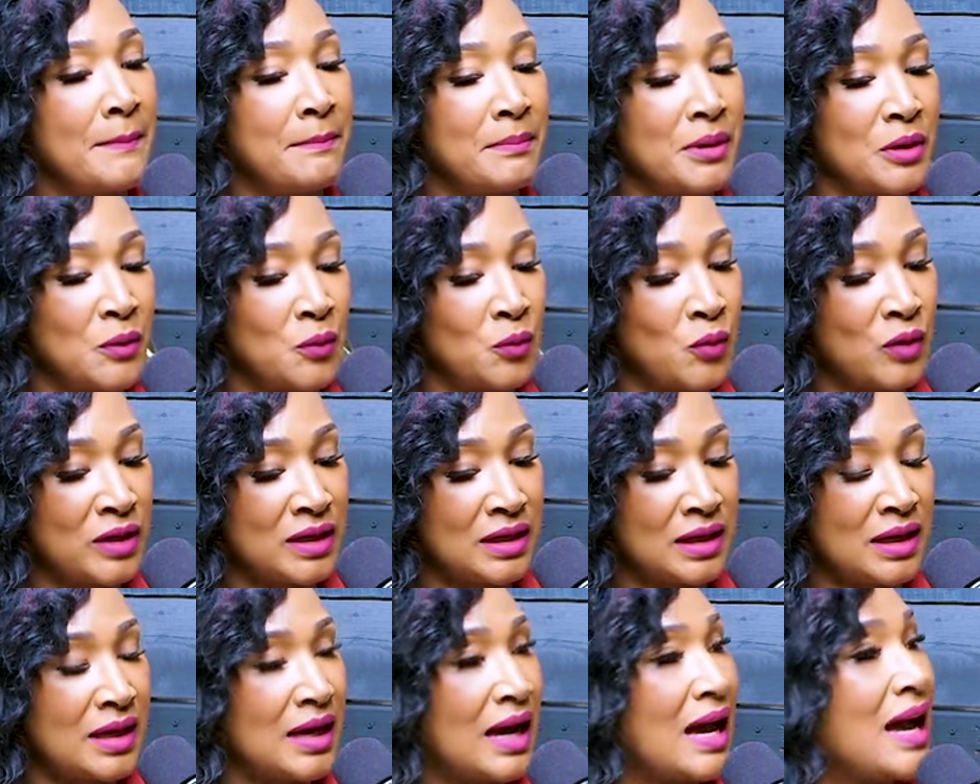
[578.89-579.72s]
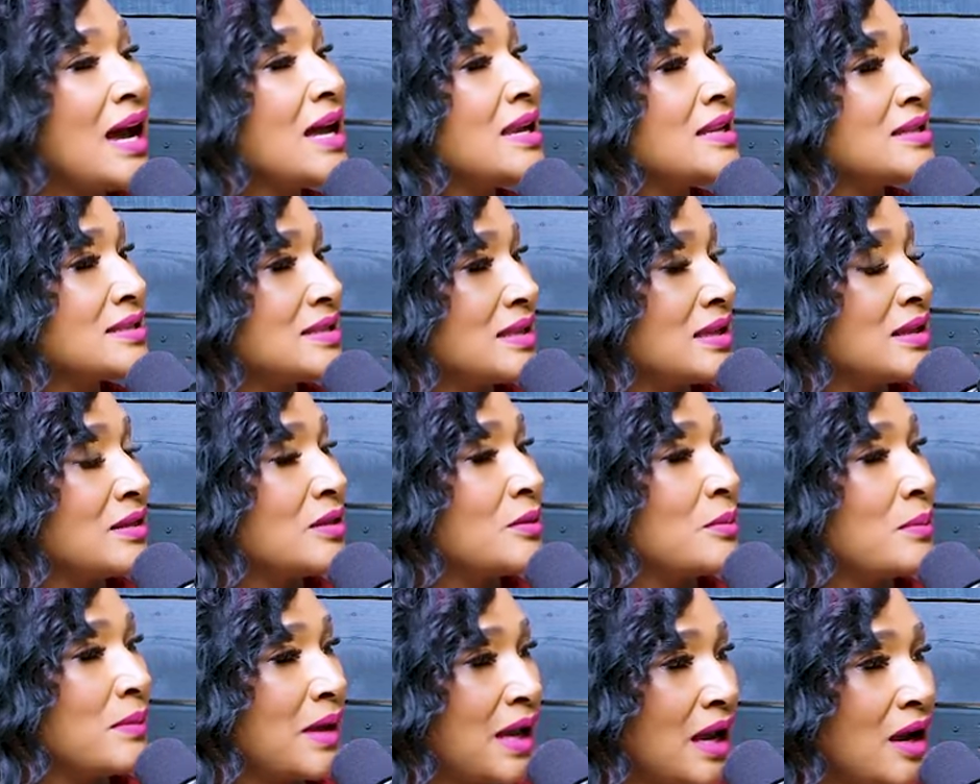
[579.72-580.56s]
But when God is in the
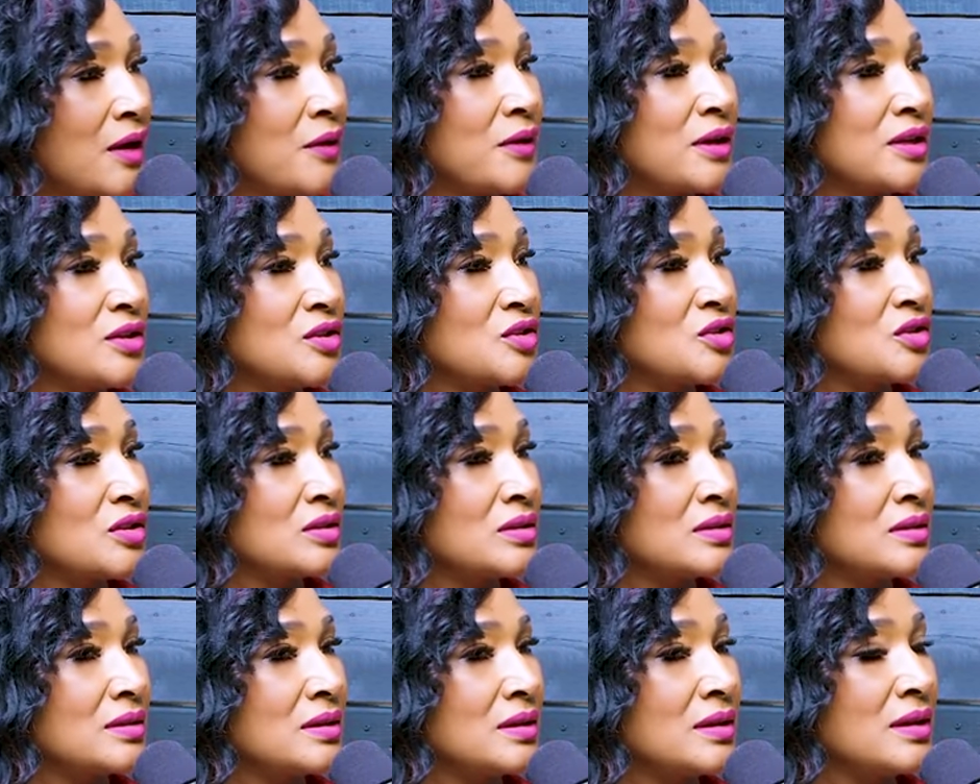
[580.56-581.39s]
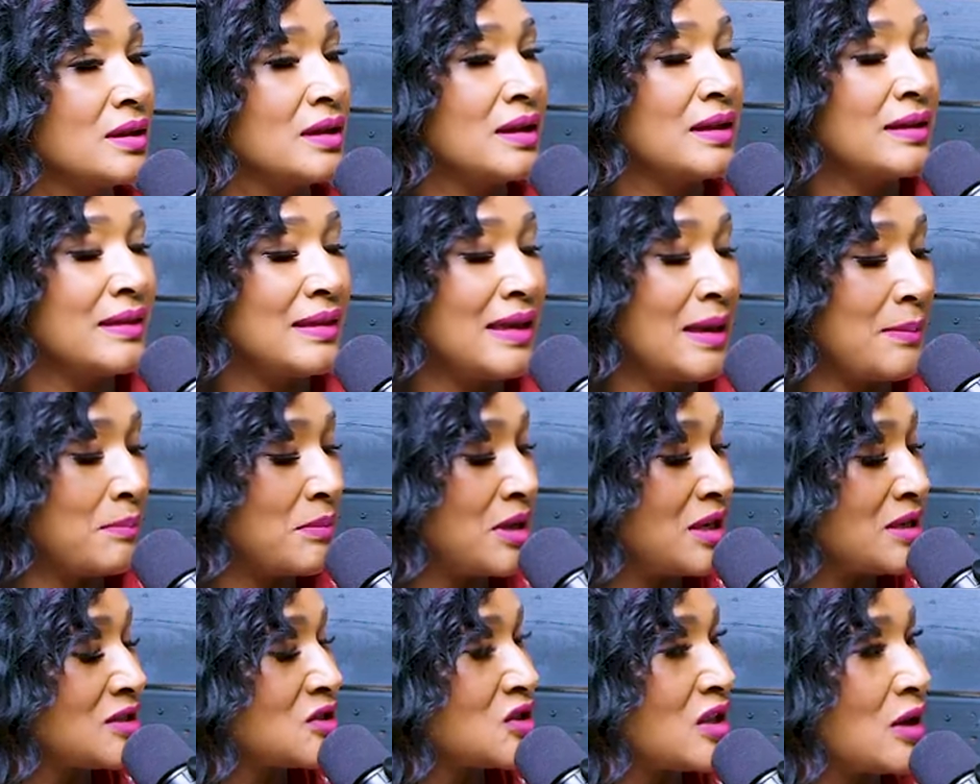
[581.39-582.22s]
marriage, that
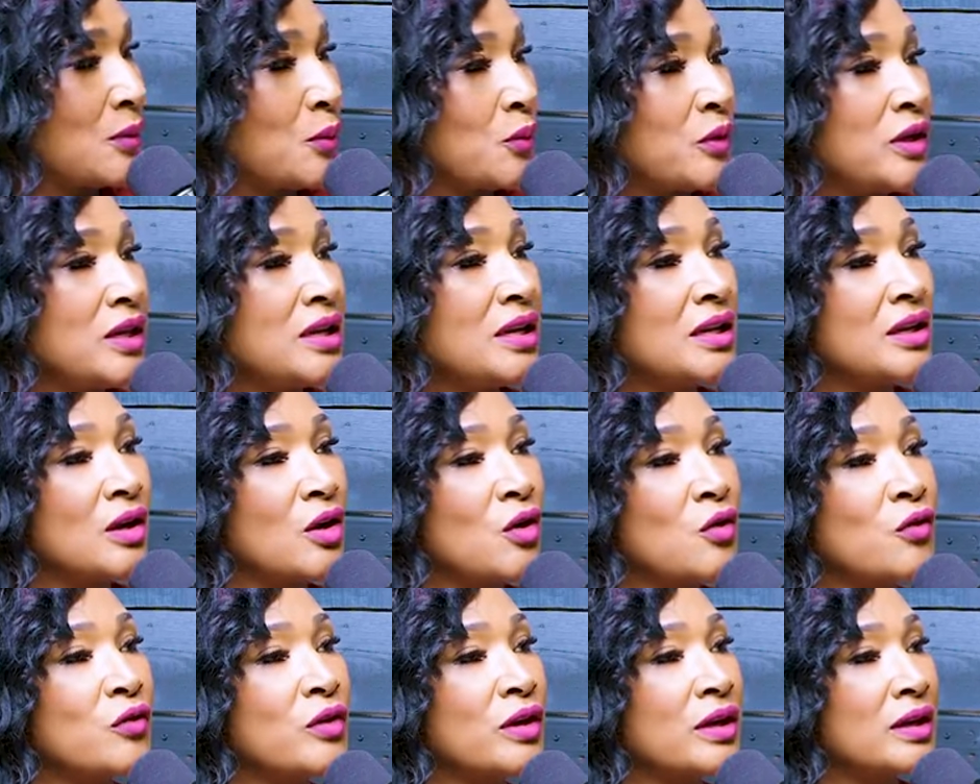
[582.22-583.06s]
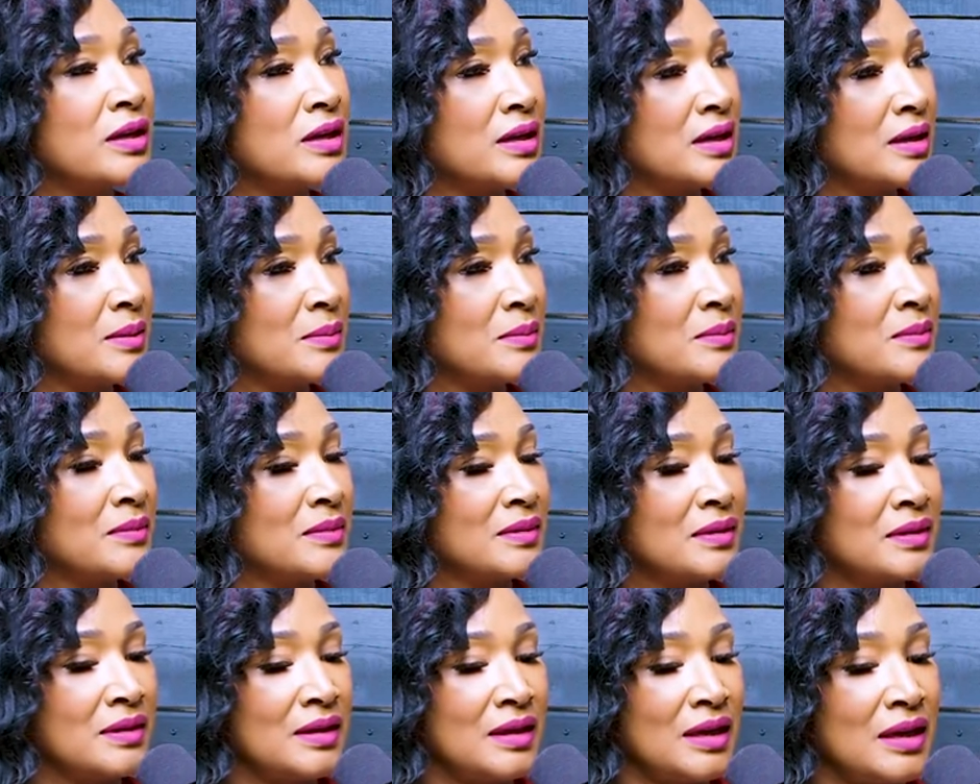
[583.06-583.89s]
means that we can overcome
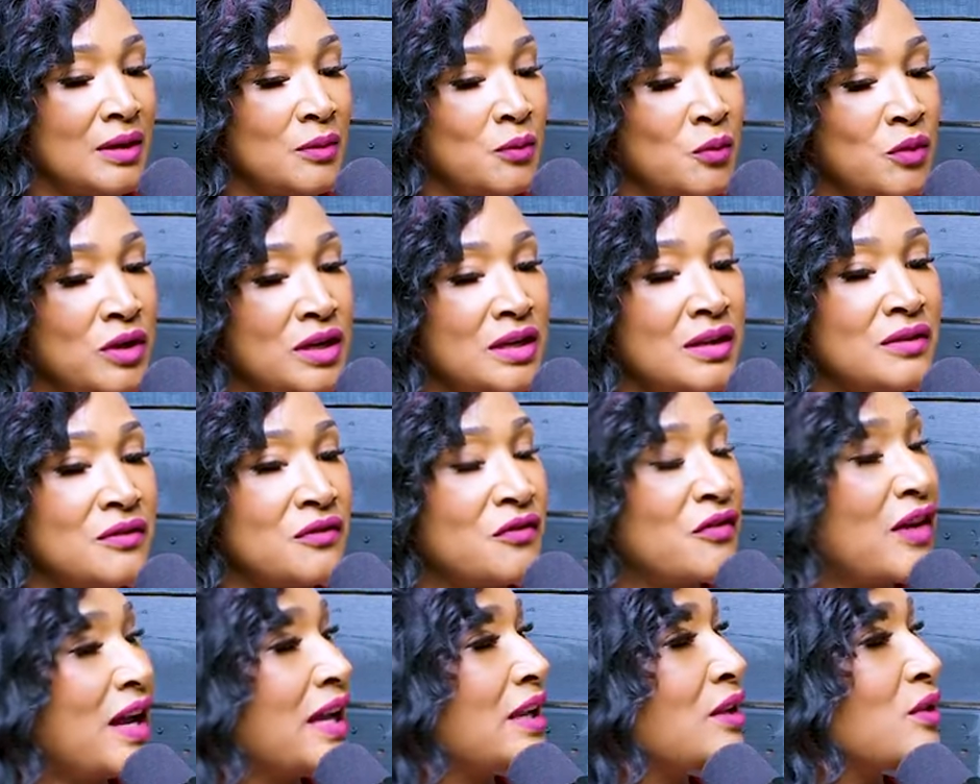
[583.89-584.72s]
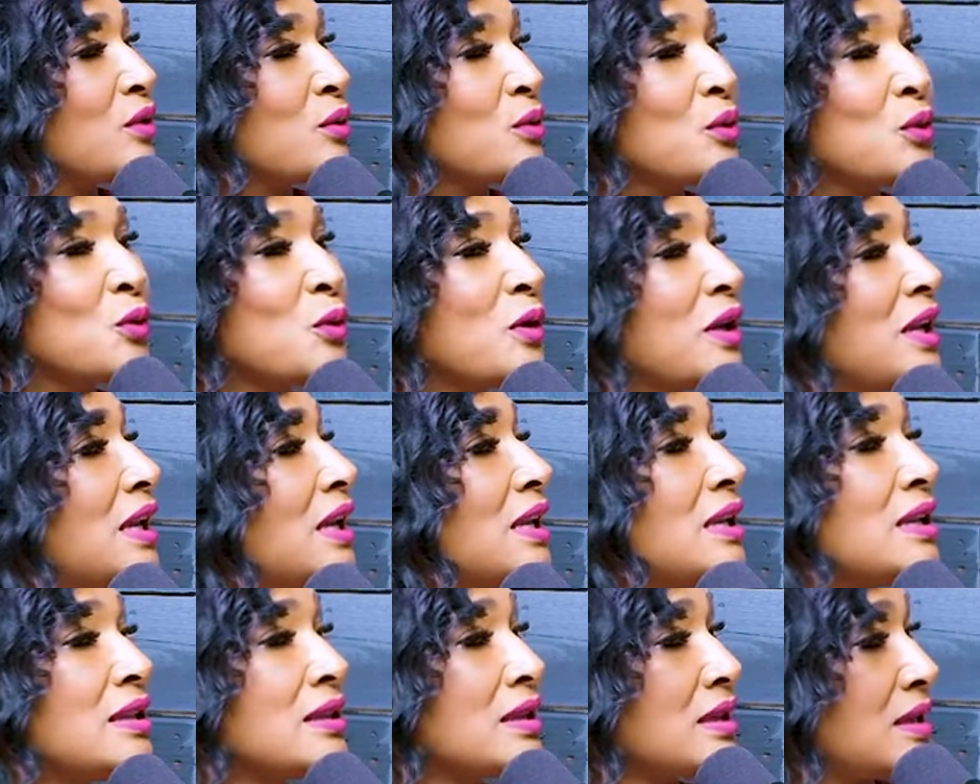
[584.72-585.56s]
and we can fight through
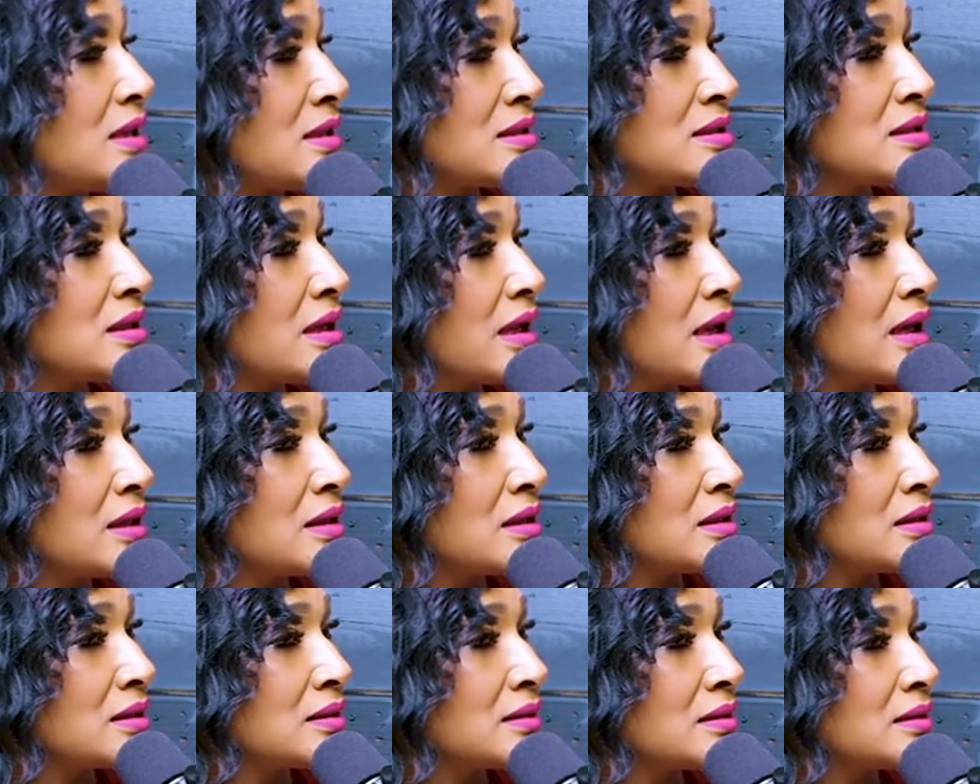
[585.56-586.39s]
anything together.